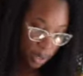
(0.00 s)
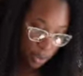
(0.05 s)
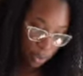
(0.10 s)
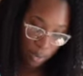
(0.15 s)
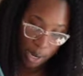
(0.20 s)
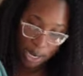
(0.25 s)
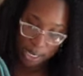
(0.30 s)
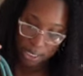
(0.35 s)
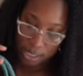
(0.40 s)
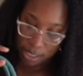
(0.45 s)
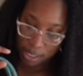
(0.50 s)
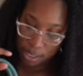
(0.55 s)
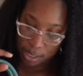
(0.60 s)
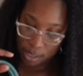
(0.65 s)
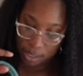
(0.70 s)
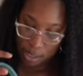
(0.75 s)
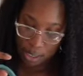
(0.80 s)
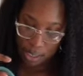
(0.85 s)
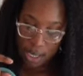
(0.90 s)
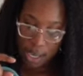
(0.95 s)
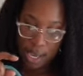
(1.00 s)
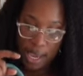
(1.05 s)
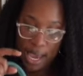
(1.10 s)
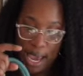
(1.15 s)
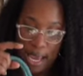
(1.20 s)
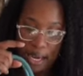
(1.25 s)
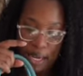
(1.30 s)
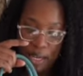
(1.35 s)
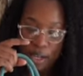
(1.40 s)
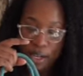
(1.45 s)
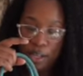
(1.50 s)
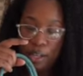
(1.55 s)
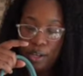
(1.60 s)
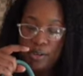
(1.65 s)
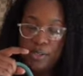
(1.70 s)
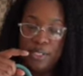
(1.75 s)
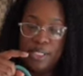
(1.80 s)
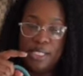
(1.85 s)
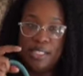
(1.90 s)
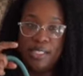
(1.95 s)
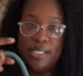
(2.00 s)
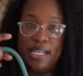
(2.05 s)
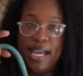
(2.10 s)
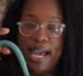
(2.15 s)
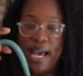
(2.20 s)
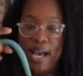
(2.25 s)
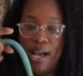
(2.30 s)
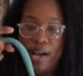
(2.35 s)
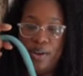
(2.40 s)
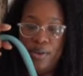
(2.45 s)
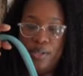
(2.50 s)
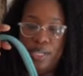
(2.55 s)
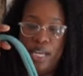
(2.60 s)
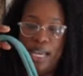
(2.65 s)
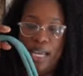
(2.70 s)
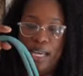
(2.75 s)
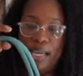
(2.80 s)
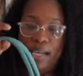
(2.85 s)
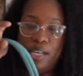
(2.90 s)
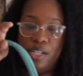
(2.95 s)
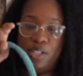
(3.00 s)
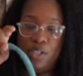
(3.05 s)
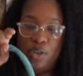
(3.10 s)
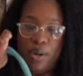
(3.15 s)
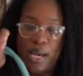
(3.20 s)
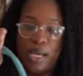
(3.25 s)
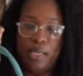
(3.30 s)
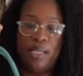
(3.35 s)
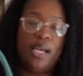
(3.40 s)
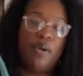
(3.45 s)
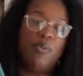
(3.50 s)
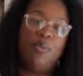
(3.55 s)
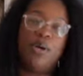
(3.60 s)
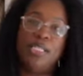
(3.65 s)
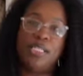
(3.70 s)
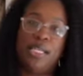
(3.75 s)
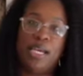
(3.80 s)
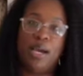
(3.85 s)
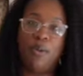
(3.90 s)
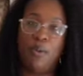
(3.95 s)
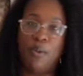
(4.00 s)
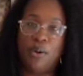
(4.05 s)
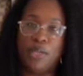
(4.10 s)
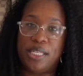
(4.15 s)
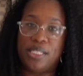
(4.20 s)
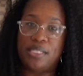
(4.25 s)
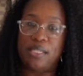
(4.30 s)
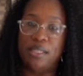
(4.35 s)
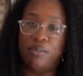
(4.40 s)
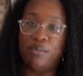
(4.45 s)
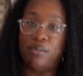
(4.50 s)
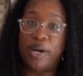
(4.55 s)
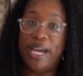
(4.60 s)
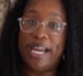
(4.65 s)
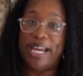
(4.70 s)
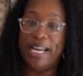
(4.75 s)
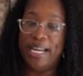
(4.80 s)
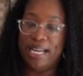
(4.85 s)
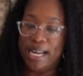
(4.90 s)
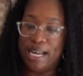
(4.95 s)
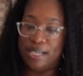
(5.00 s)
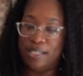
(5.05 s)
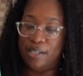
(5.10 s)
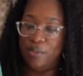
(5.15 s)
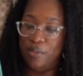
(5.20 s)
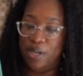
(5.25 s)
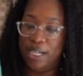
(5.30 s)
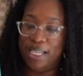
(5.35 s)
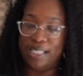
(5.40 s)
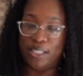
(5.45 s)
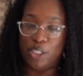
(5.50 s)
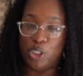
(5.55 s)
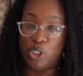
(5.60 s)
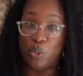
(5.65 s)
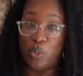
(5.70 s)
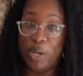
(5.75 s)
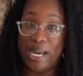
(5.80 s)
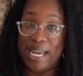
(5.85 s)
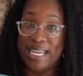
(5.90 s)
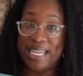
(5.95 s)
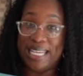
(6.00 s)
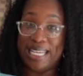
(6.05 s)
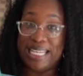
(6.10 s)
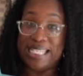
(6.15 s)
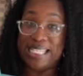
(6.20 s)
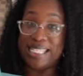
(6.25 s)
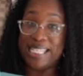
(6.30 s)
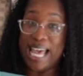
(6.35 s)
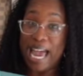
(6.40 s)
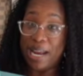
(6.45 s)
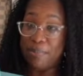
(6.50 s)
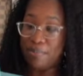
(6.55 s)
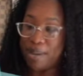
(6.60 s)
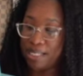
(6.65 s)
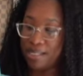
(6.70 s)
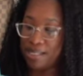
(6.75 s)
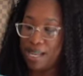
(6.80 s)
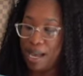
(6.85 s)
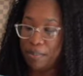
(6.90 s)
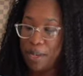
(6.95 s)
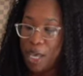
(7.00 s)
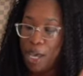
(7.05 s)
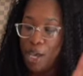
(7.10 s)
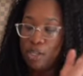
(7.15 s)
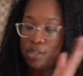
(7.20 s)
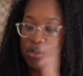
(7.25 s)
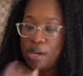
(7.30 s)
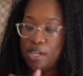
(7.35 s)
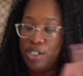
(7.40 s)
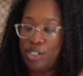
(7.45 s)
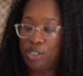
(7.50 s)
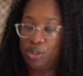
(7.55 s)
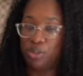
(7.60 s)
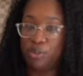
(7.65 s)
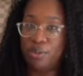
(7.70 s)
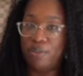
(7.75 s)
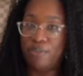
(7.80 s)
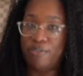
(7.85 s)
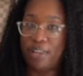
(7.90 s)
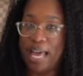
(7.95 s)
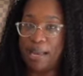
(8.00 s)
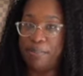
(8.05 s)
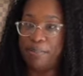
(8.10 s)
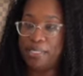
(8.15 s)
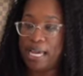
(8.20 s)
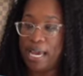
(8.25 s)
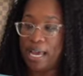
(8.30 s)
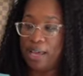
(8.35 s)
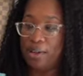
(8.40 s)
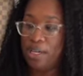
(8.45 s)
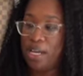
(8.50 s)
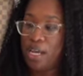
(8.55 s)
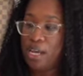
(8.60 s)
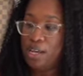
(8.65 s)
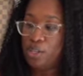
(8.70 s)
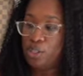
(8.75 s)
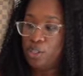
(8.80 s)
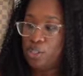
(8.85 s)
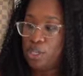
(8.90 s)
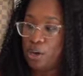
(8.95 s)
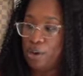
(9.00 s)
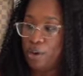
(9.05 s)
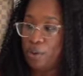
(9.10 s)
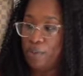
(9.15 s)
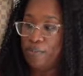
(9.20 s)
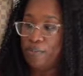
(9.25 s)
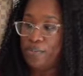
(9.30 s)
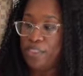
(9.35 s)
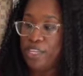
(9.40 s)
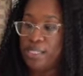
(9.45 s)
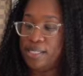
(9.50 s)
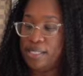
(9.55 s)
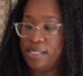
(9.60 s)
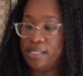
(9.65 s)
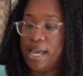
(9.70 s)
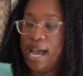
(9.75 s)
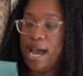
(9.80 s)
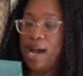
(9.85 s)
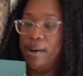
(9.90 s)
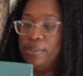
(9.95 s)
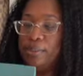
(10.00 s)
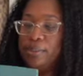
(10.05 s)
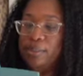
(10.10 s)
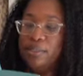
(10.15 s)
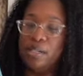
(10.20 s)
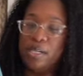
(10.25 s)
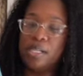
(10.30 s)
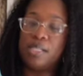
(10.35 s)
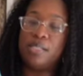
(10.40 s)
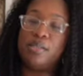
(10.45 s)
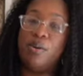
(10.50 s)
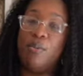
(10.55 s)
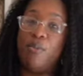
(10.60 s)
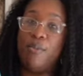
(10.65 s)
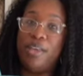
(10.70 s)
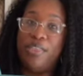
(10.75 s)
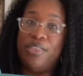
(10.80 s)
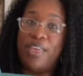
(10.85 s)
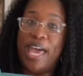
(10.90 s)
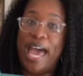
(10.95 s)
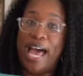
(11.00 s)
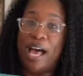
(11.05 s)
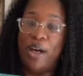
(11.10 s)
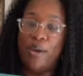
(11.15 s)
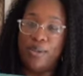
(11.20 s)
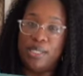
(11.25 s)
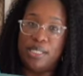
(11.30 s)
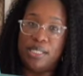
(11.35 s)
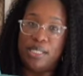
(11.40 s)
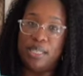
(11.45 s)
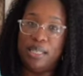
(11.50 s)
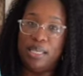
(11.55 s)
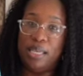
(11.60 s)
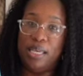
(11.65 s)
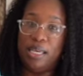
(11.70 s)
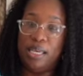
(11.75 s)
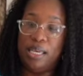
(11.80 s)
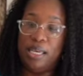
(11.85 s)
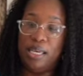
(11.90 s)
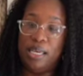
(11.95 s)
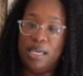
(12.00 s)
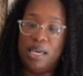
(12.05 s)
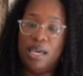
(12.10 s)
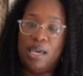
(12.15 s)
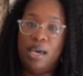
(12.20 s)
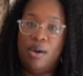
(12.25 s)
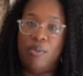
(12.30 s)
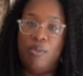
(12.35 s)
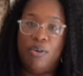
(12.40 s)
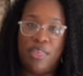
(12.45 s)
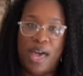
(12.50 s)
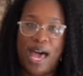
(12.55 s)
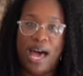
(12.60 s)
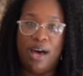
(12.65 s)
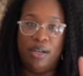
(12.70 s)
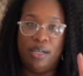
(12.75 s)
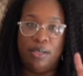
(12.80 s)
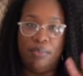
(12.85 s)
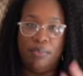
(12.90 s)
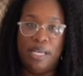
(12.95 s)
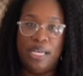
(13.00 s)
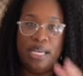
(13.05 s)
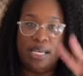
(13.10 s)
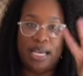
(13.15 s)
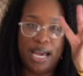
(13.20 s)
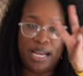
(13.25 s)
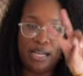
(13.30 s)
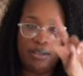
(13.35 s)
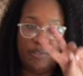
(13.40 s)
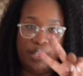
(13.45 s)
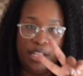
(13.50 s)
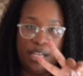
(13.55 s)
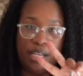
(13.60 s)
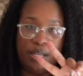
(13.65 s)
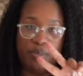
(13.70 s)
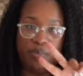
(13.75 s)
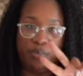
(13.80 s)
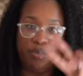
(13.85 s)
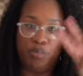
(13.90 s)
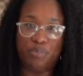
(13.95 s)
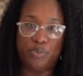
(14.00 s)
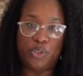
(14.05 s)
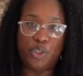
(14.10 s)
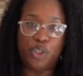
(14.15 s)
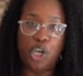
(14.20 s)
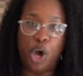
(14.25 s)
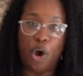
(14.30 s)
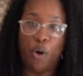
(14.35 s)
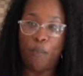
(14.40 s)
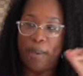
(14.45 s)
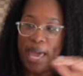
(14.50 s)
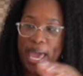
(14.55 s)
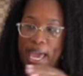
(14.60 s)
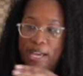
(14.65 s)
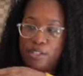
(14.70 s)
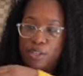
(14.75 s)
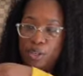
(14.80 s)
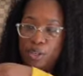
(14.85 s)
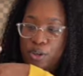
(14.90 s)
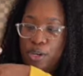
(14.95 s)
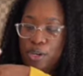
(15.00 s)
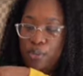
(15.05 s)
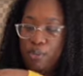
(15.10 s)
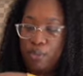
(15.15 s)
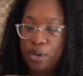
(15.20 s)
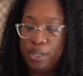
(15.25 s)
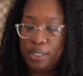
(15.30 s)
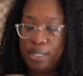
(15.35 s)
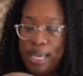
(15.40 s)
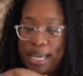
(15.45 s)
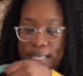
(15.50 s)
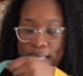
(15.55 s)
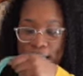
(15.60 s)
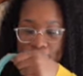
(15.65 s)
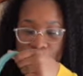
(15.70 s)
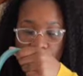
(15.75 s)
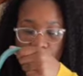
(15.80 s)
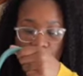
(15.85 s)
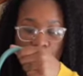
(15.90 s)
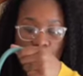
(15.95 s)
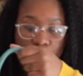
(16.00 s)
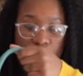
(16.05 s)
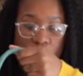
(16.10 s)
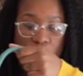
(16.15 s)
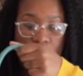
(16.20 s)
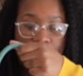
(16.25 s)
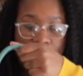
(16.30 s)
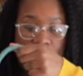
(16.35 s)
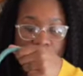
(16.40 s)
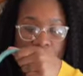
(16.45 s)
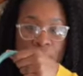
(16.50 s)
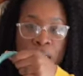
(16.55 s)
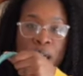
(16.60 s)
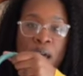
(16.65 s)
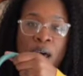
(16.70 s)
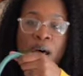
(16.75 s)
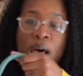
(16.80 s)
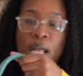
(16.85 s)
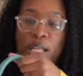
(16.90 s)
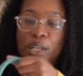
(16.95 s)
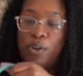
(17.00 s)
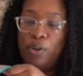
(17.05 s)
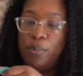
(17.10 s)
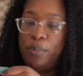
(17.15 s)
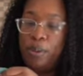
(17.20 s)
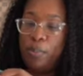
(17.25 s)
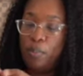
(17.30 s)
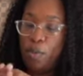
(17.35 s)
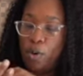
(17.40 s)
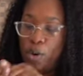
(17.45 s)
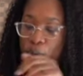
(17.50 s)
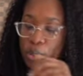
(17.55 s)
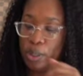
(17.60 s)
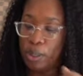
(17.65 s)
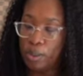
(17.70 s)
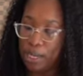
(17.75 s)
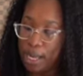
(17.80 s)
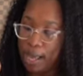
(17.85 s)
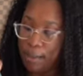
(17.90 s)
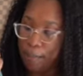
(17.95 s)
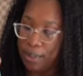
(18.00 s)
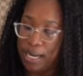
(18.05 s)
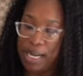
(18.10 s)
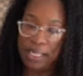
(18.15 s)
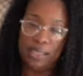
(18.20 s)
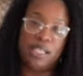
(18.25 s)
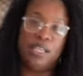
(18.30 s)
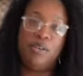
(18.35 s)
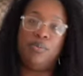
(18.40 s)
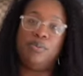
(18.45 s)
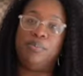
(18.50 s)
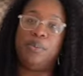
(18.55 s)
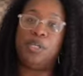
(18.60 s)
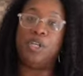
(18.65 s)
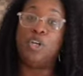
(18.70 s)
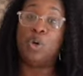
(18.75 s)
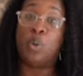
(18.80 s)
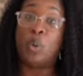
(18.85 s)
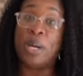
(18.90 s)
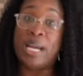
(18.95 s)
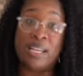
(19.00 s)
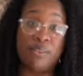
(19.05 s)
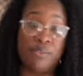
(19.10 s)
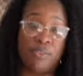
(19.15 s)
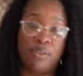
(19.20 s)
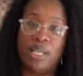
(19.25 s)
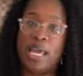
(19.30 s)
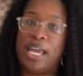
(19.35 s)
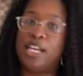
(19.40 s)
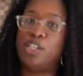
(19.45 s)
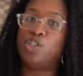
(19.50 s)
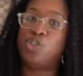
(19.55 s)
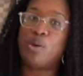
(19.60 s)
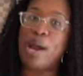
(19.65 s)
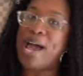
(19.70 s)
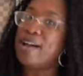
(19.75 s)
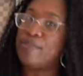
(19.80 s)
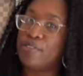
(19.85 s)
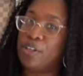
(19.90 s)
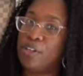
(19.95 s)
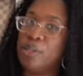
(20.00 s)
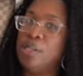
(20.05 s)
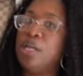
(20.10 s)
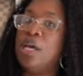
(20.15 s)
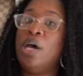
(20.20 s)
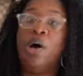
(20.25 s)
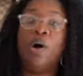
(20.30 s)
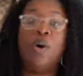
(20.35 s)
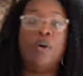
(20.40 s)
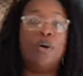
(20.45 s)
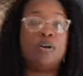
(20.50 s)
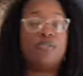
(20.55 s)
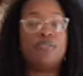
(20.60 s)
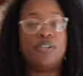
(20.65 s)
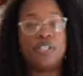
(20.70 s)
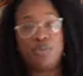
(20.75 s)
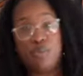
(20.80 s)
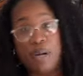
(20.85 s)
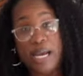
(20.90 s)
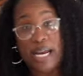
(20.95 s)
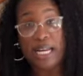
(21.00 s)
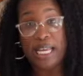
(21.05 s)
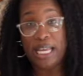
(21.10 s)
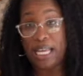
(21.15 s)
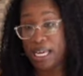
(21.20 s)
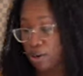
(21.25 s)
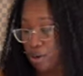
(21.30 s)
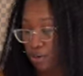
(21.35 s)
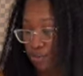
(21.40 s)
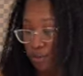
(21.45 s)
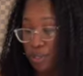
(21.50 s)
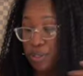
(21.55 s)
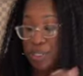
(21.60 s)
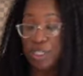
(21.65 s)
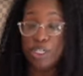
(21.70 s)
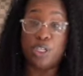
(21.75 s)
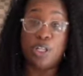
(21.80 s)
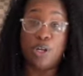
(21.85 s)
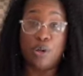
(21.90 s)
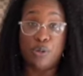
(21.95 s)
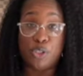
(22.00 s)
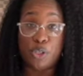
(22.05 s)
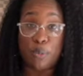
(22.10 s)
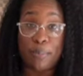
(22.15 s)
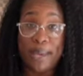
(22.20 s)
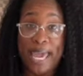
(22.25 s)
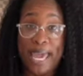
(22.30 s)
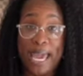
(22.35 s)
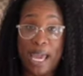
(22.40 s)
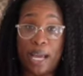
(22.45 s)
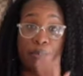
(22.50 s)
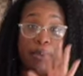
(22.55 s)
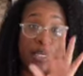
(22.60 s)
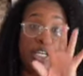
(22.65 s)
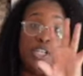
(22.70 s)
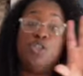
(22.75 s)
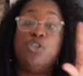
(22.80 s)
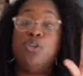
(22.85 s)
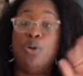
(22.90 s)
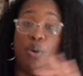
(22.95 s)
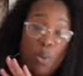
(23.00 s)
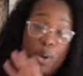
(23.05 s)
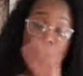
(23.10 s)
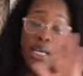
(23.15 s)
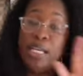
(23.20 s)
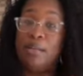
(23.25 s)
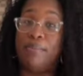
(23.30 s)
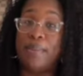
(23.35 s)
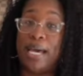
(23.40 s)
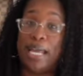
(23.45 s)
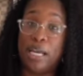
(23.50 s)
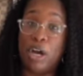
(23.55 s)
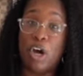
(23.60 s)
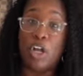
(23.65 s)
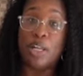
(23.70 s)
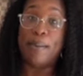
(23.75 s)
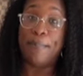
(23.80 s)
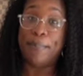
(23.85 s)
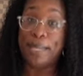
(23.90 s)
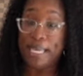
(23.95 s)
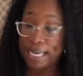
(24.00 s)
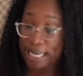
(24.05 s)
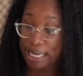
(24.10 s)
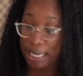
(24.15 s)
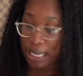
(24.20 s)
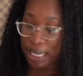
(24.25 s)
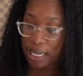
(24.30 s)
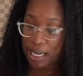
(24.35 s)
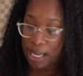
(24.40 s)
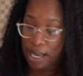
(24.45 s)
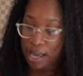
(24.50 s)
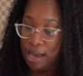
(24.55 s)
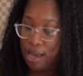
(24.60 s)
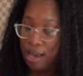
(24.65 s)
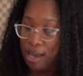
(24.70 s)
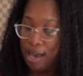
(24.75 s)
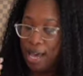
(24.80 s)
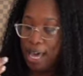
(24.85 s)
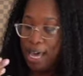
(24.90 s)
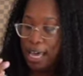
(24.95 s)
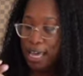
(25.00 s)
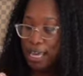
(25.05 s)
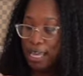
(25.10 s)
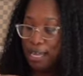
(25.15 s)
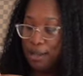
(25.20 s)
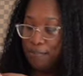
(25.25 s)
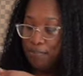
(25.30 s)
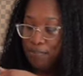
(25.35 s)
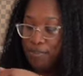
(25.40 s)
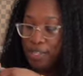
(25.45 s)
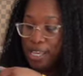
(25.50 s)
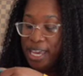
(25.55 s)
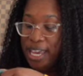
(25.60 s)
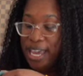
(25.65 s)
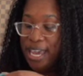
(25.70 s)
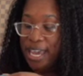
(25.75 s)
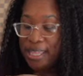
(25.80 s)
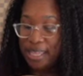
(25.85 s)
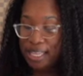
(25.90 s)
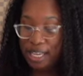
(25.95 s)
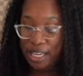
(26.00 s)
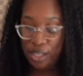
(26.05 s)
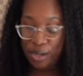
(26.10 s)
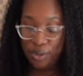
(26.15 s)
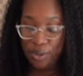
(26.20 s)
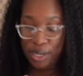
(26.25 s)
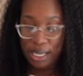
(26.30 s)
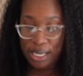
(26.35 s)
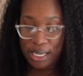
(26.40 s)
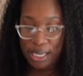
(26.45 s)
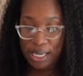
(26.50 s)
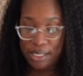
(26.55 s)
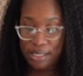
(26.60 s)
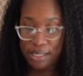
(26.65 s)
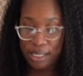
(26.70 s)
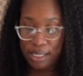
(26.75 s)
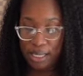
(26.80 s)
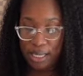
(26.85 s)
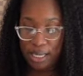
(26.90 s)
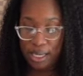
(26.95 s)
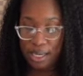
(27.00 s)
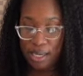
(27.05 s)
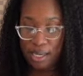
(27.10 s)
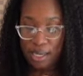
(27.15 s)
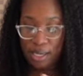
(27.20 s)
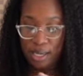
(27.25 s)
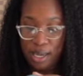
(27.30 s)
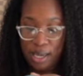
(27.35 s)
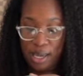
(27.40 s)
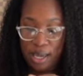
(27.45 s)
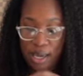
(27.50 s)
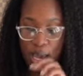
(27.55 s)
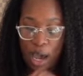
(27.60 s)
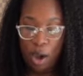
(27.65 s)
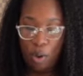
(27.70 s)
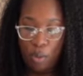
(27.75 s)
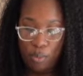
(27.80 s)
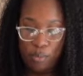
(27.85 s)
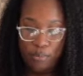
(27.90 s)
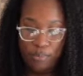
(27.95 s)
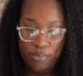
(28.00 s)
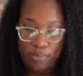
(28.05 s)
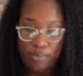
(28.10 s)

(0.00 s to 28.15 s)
right here, and it closes down, and it's great. Like one day I wore this in the rain and I didn't want to get the suede inside messed up, so I just threw the flap down. So this is how it looks without it being kind of a tote bag. can wear it like this, which to me is a little bit more grown up, but I think it would be great for like travel, or if it's raining, or if you need to close your bag because you don't want anybody all up in it. And then you can easily, oh,